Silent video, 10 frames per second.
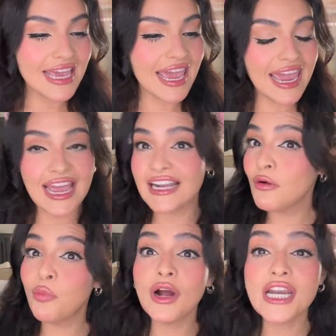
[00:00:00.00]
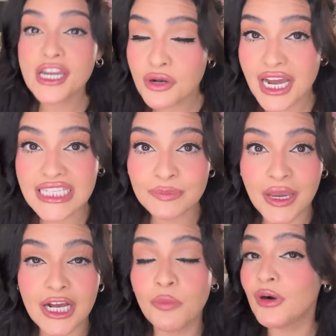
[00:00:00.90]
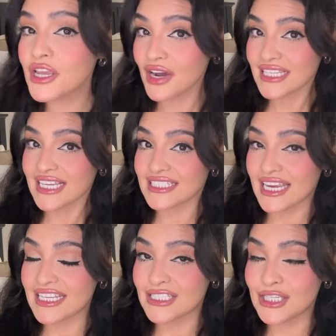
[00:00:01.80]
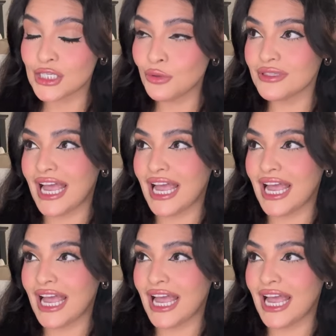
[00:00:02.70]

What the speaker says: And what did you guys pick up? What are you guys excited to use?